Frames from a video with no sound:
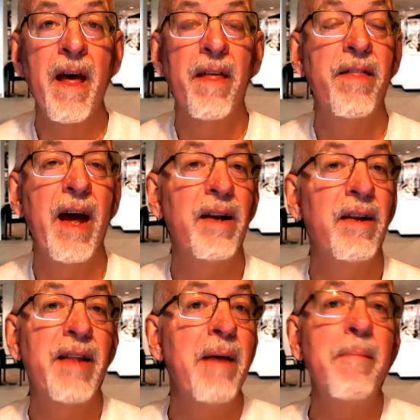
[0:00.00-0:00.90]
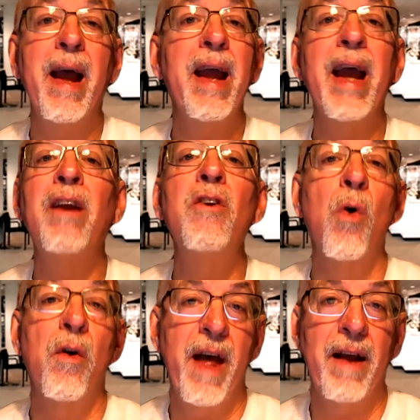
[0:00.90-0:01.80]
then they may
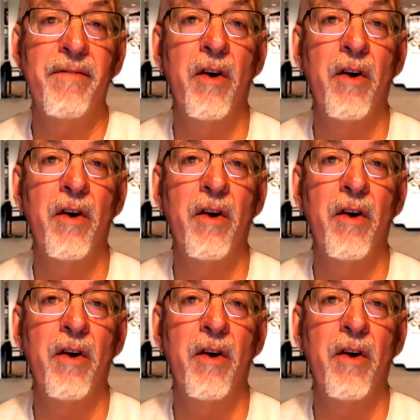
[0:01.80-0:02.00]
ignore that